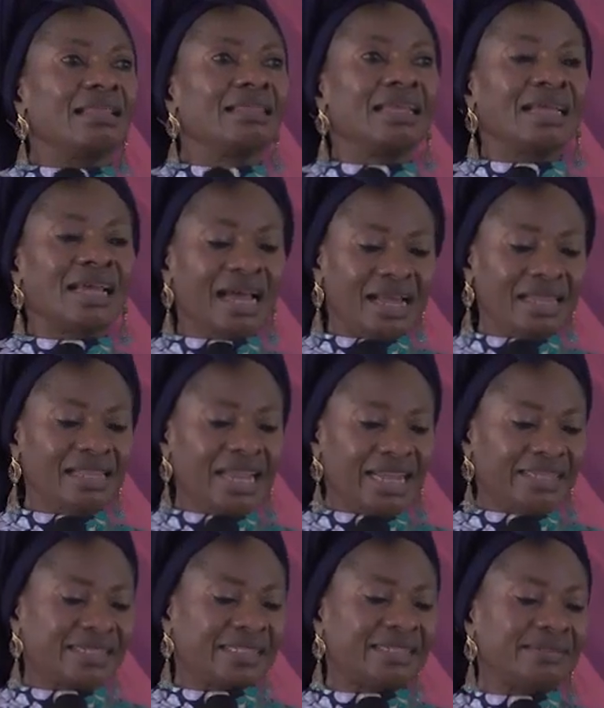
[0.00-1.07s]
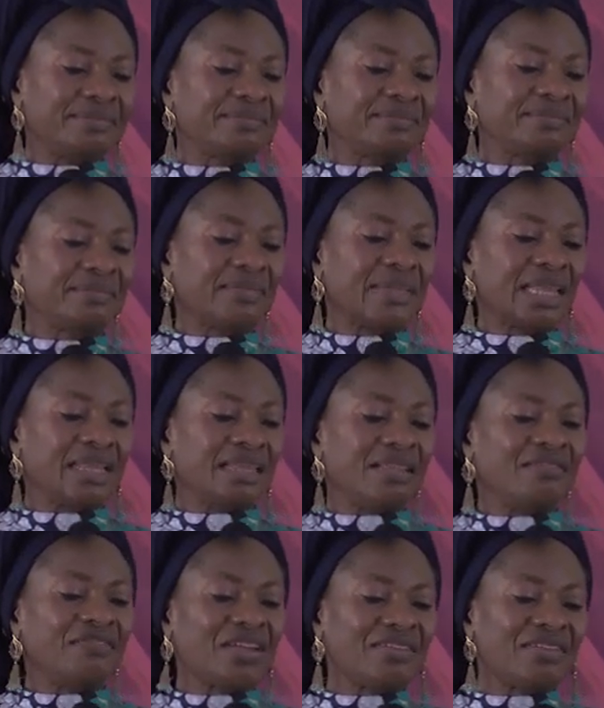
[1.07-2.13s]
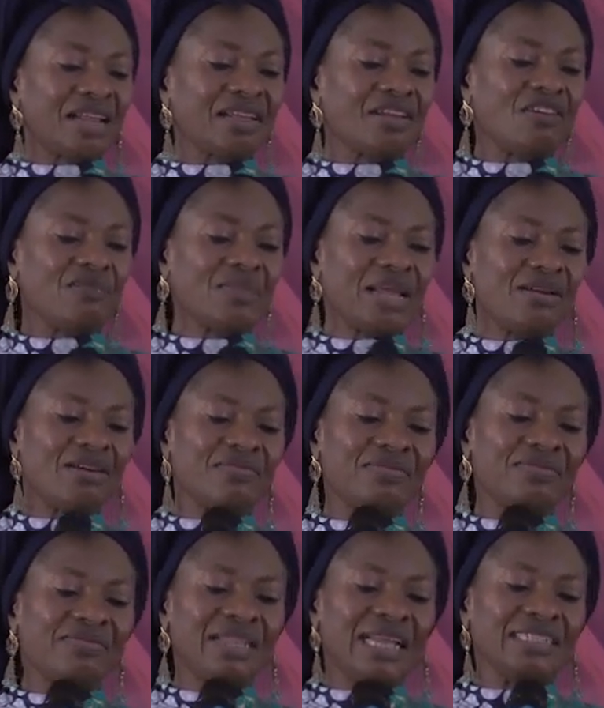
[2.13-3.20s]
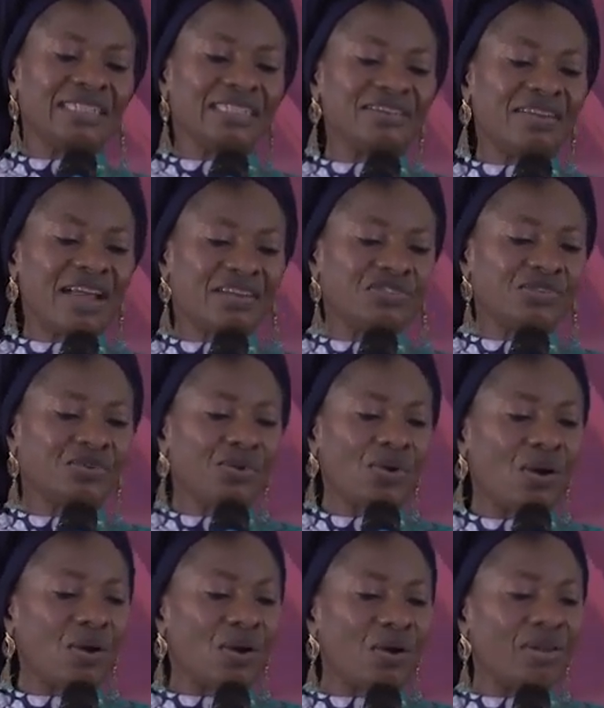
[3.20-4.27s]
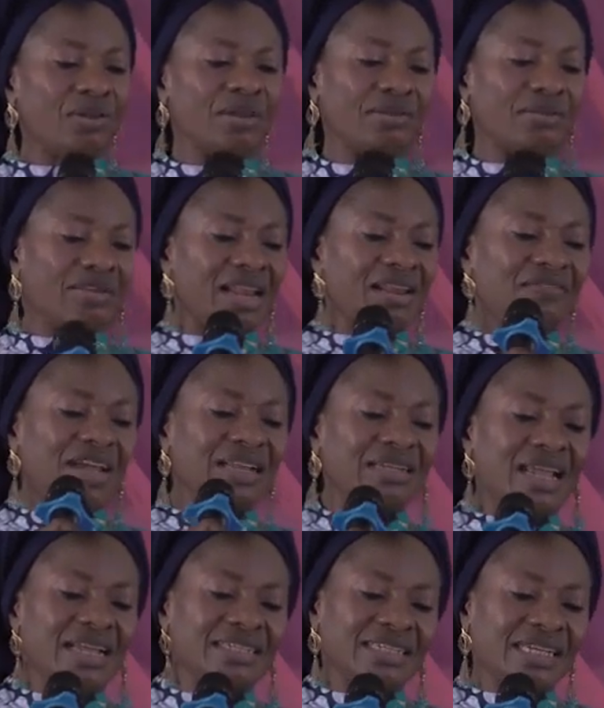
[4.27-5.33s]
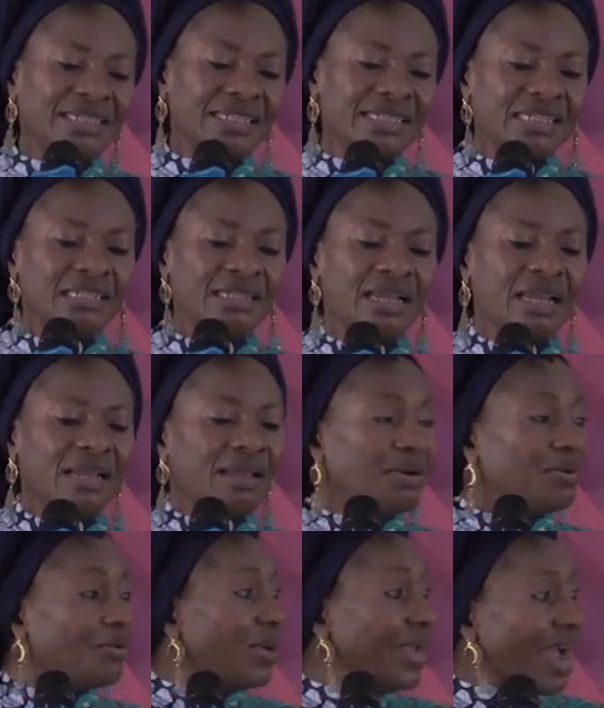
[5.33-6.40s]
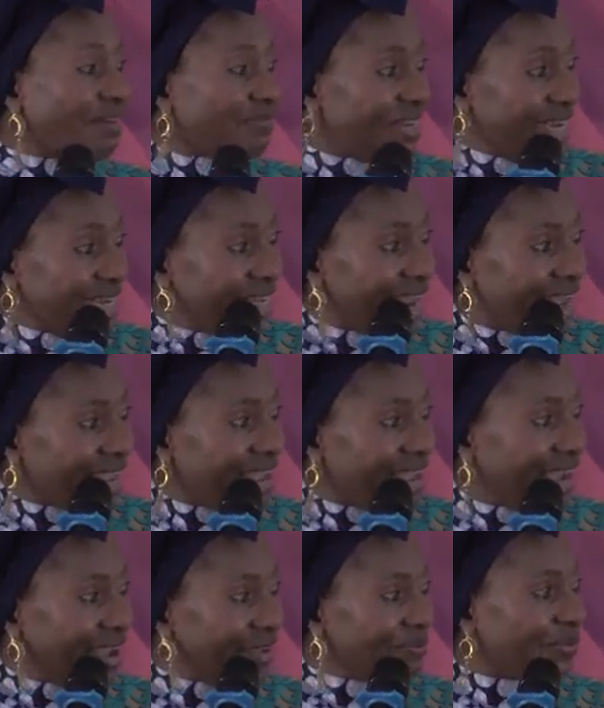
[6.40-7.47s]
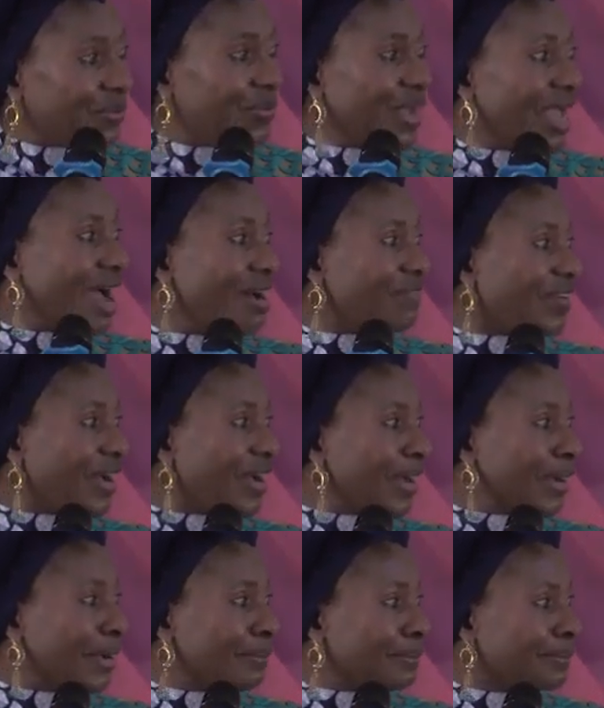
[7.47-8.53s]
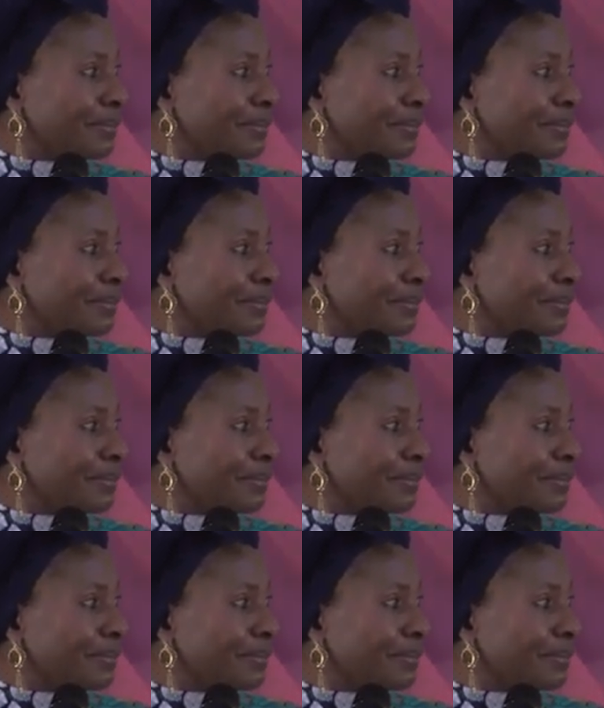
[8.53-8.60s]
the girl needs. The federal government of Nigeria, through all relevant agencies, we have NITDA here, we have uh,